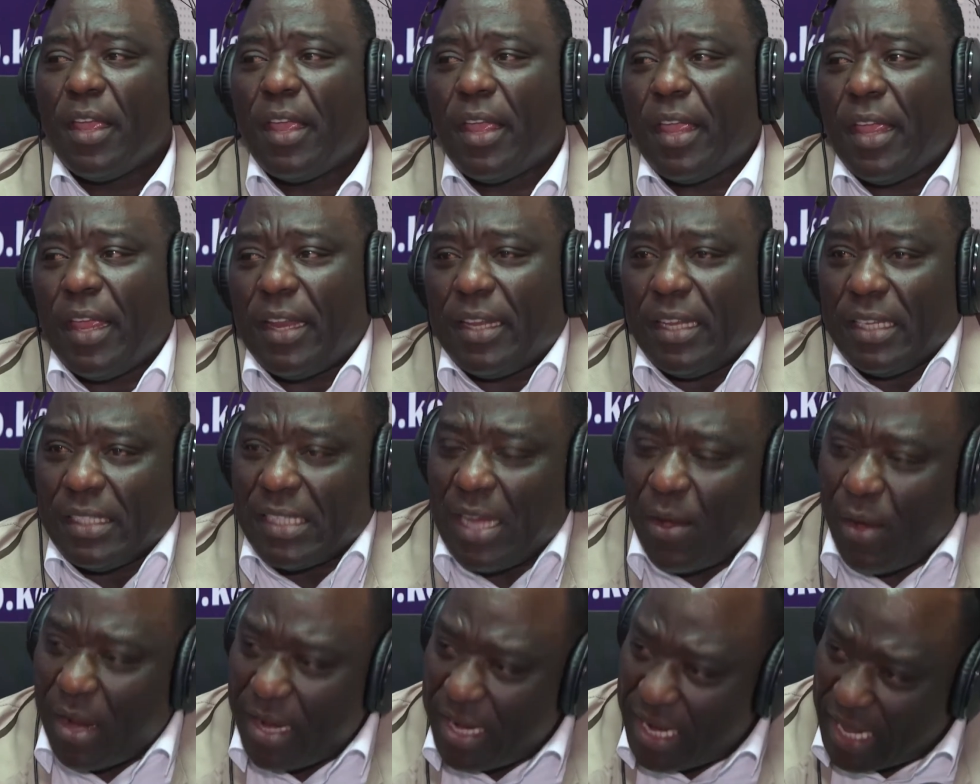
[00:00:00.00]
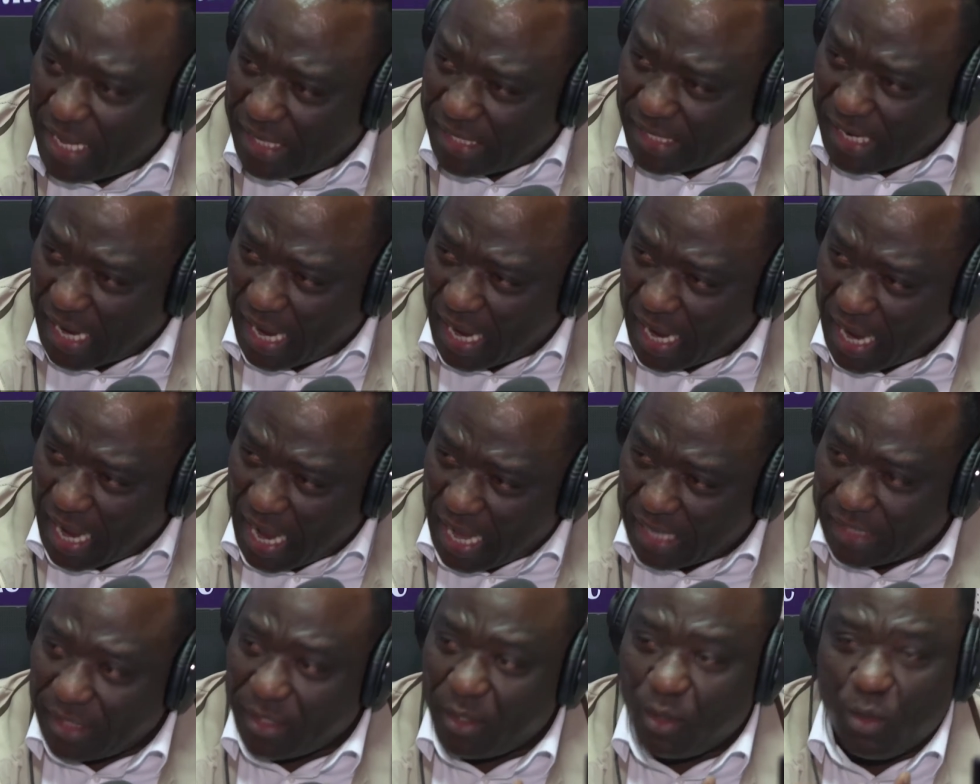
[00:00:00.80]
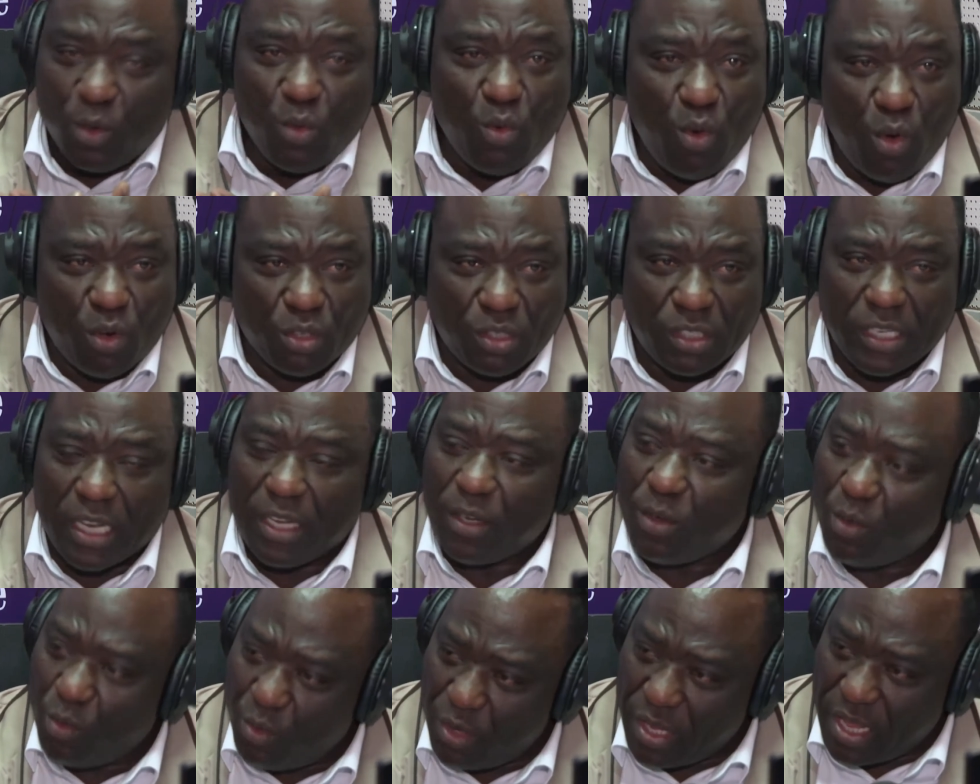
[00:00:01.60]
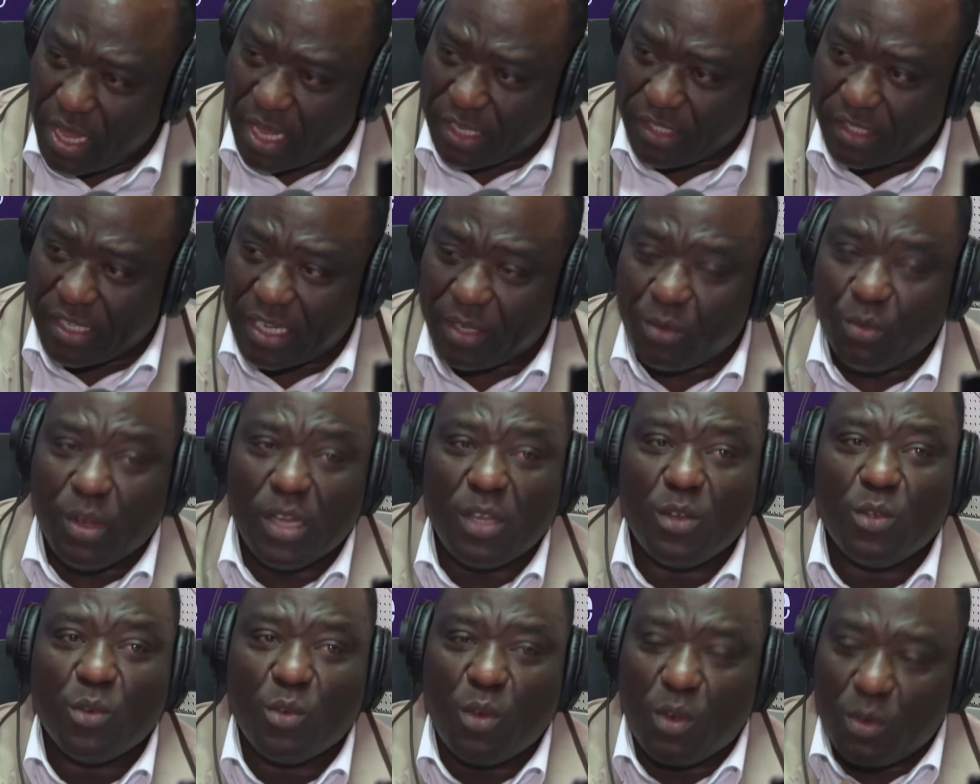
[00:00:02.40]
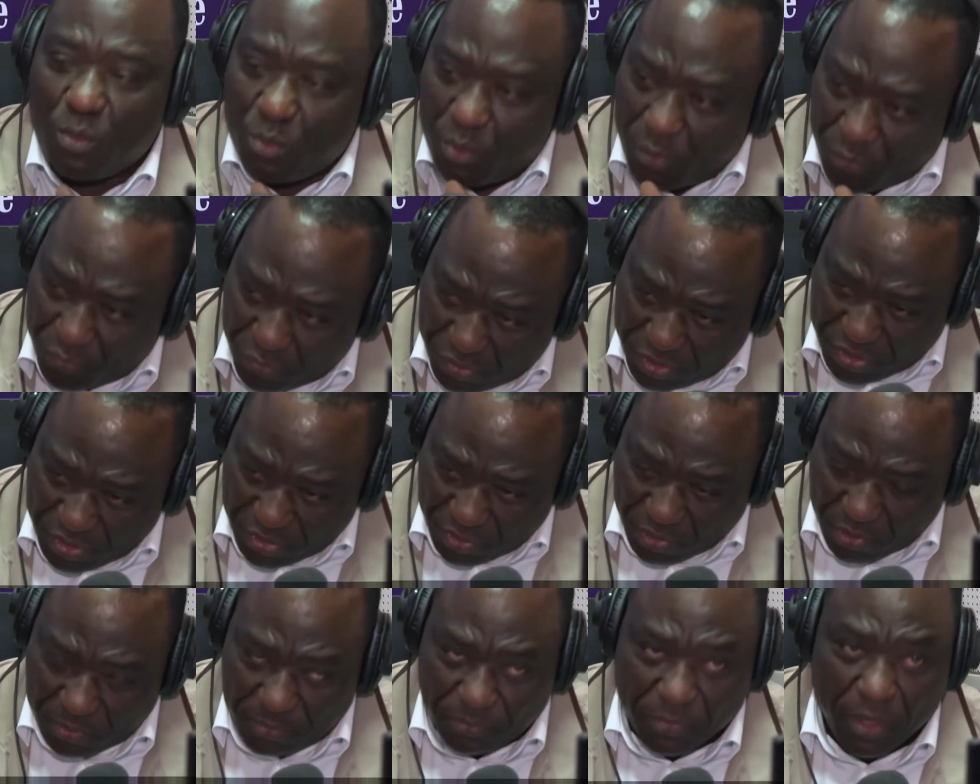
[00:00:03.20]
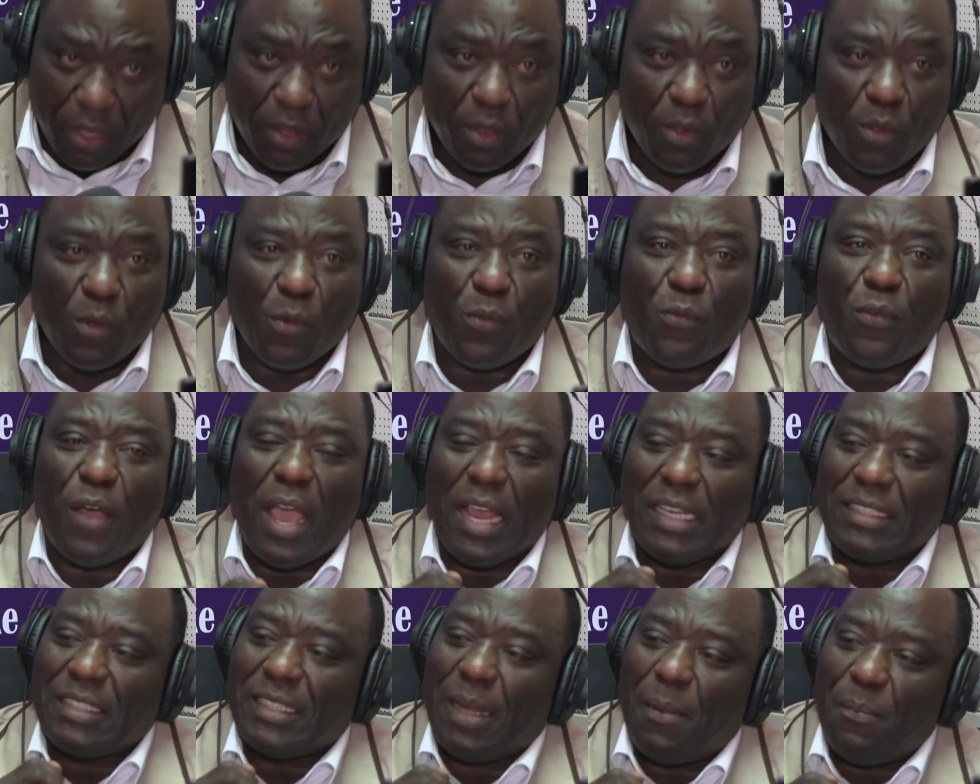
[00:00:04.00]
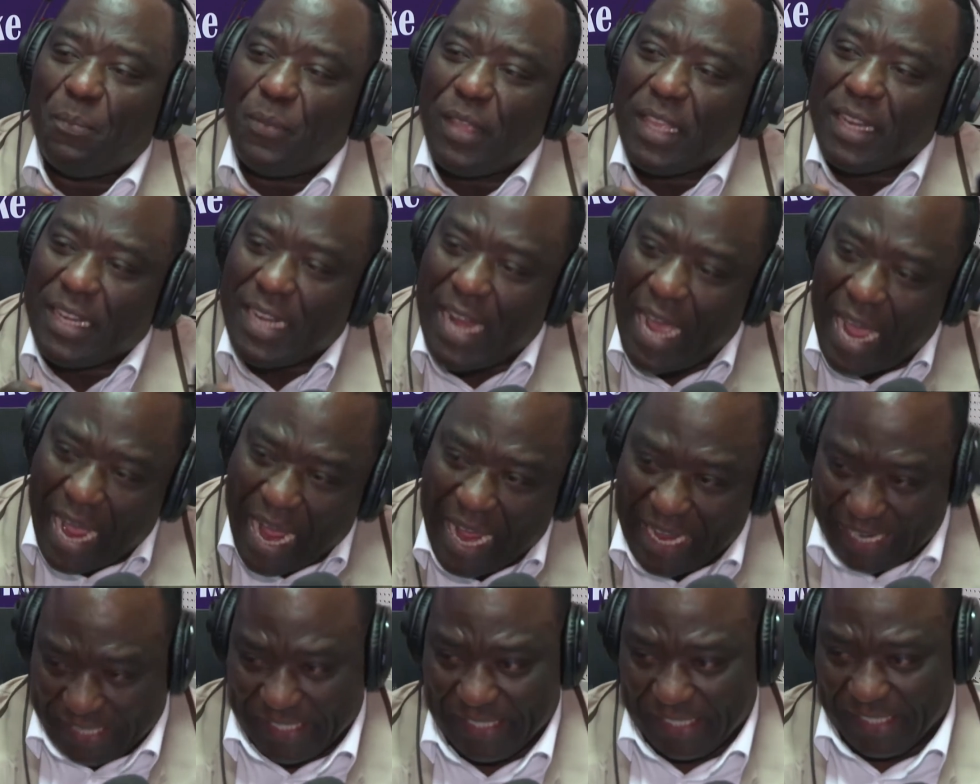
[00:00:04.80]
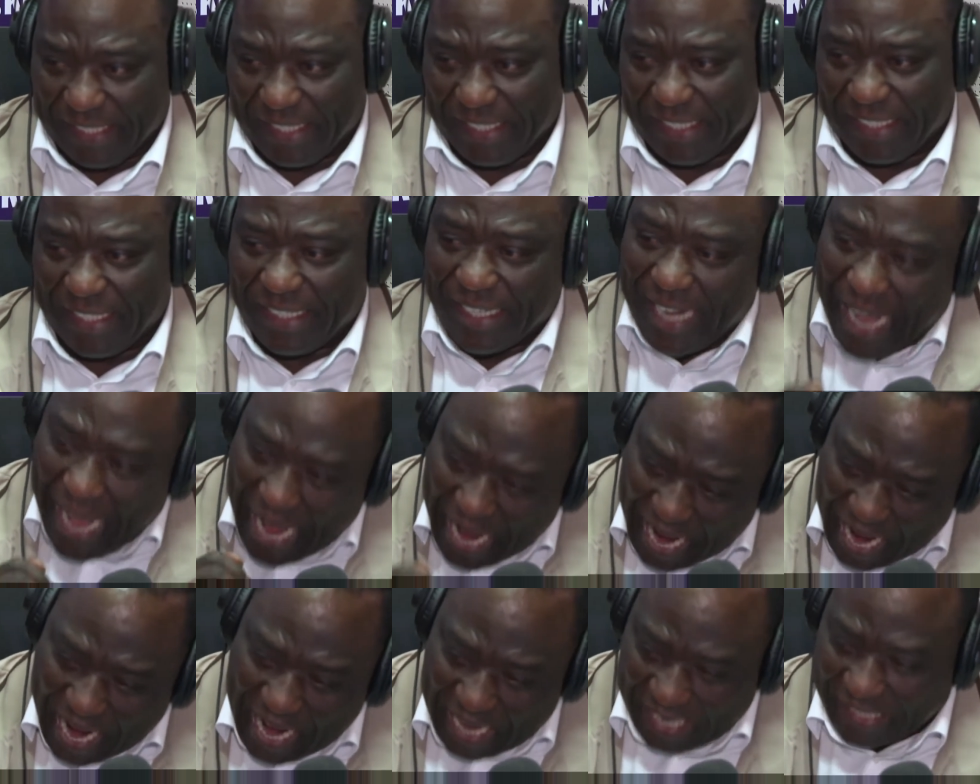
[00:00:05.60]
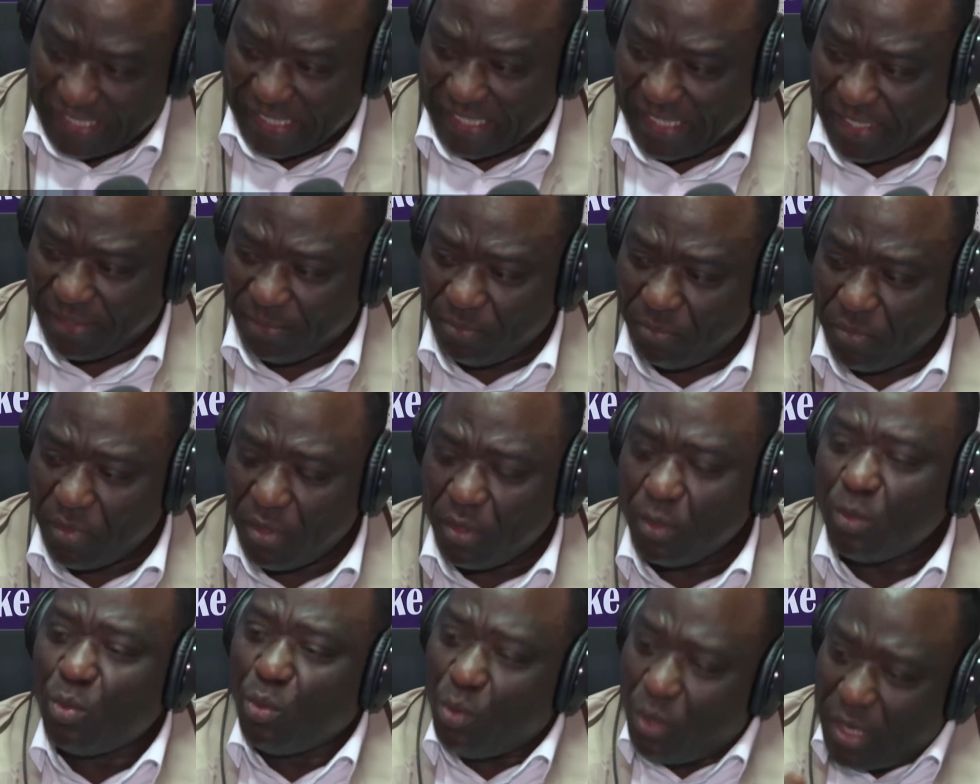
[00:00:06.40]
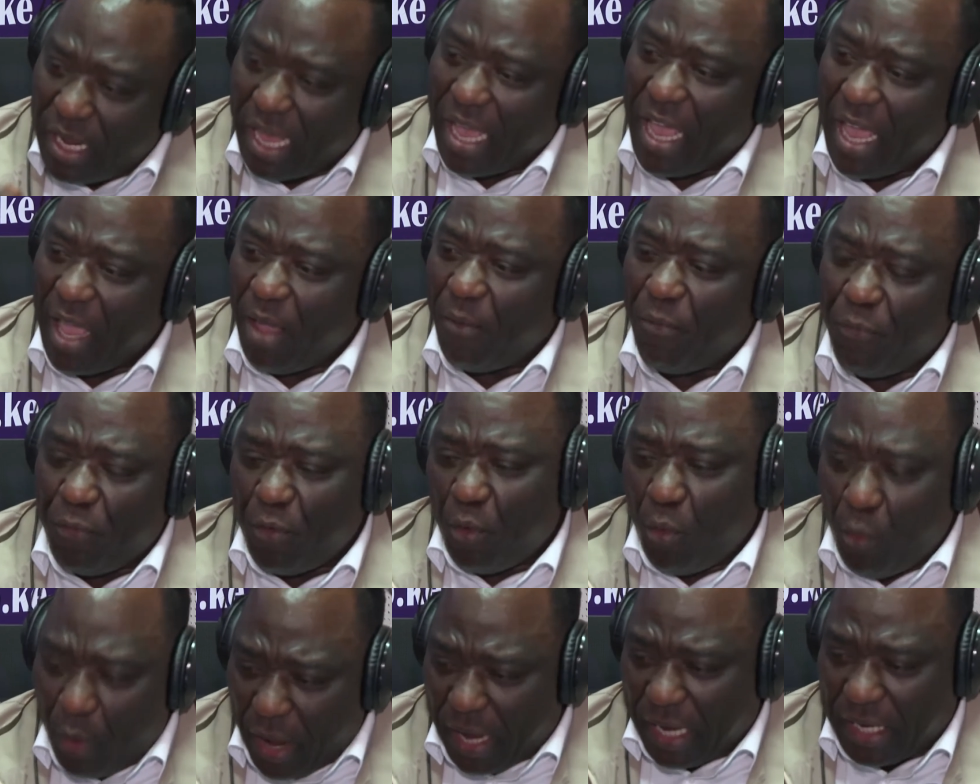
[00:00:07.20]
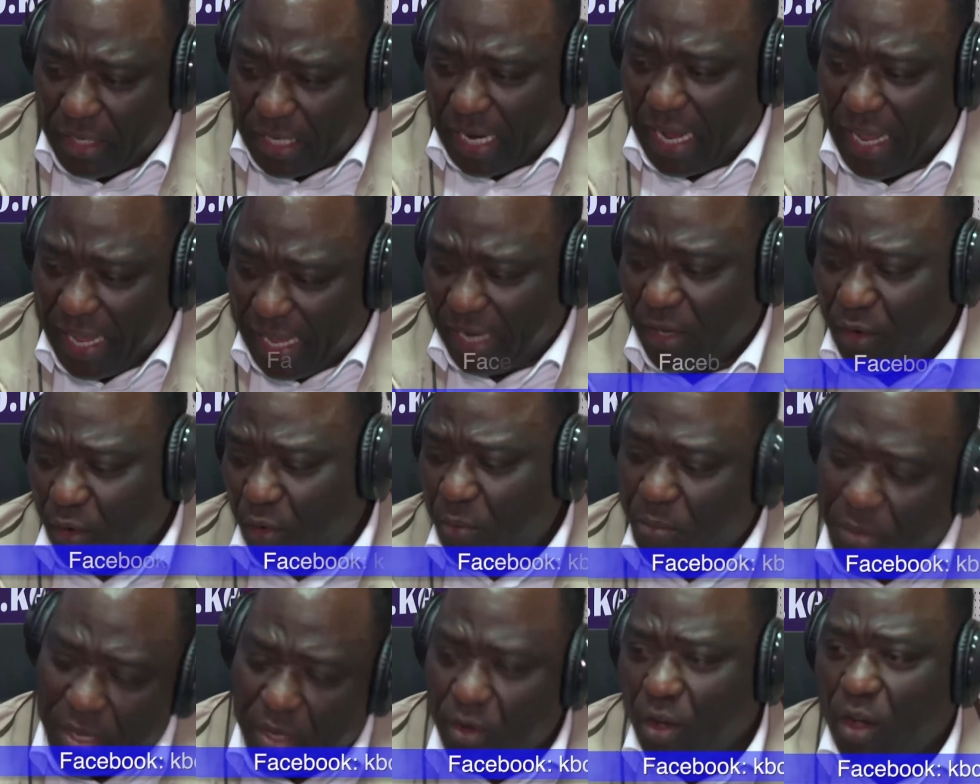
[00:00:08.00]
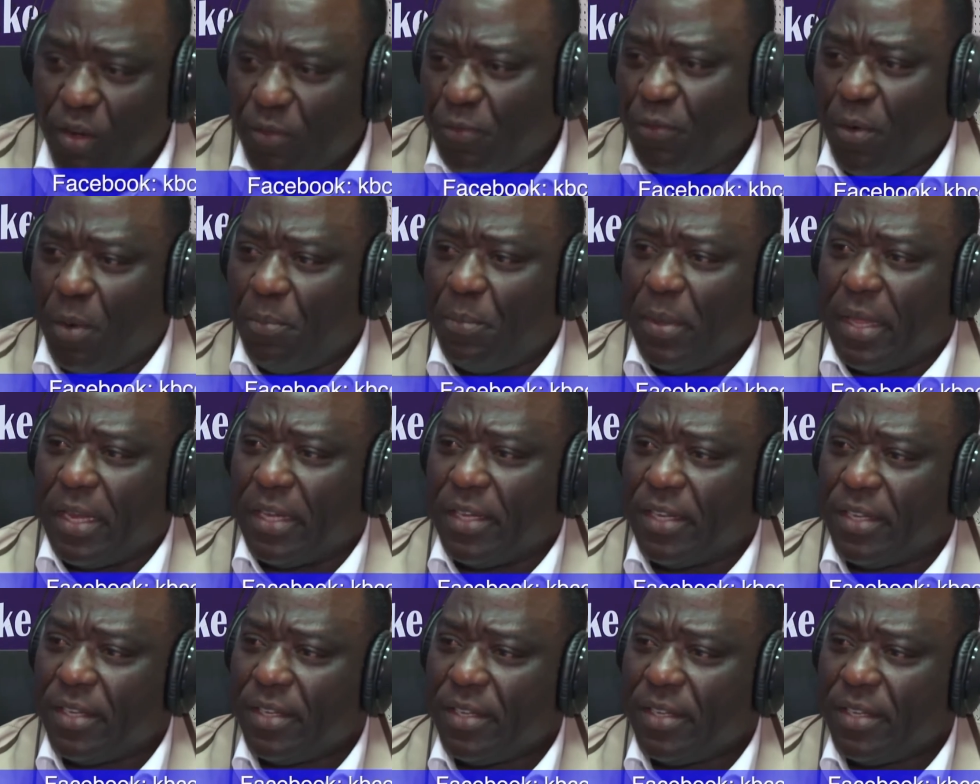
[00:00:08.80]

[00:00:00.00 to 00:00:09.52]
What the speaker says: it is our nature as Luos and lawyers that when you go to a funeral, you find something nice. Today, if you went ahead of me, God forbid,